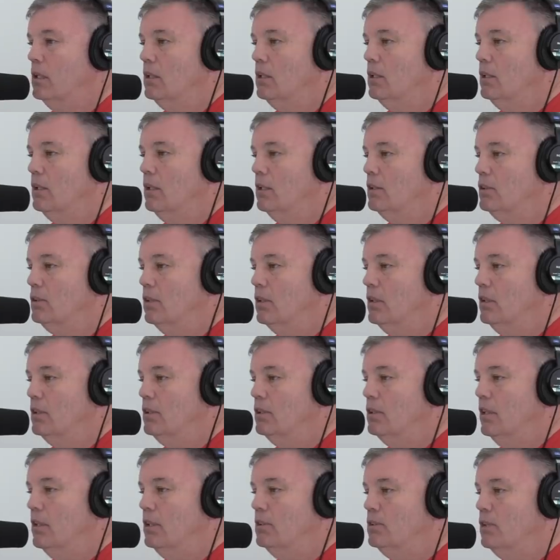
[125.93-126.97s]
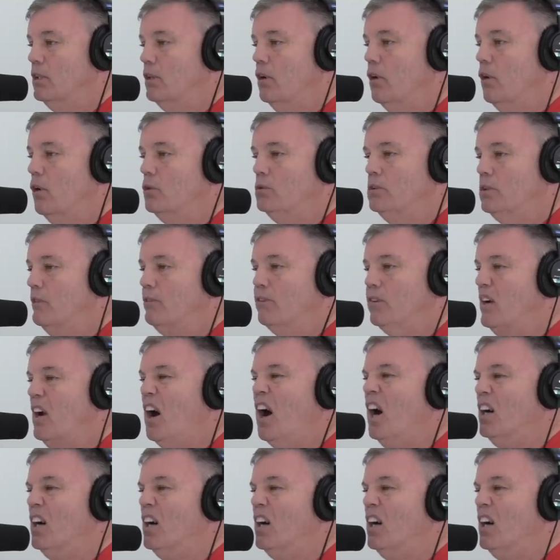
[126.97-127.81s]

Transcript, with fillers: It's a, it's a whole different